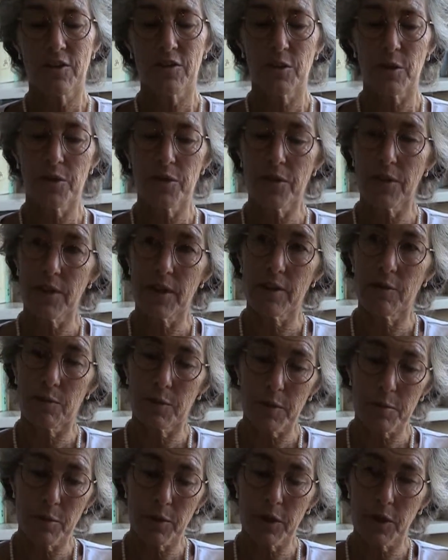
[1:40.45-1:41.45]
So
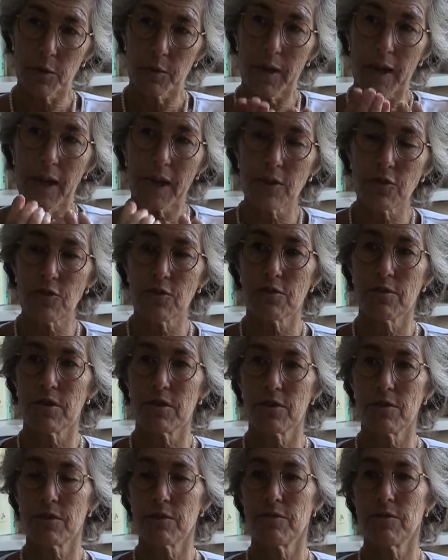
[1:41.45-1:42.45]
when the point you enter
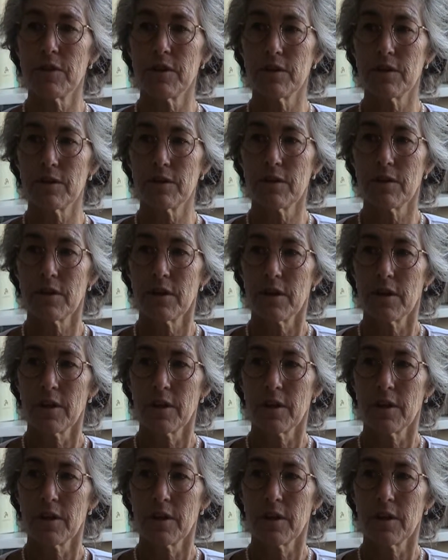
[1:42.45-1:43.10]
into the field,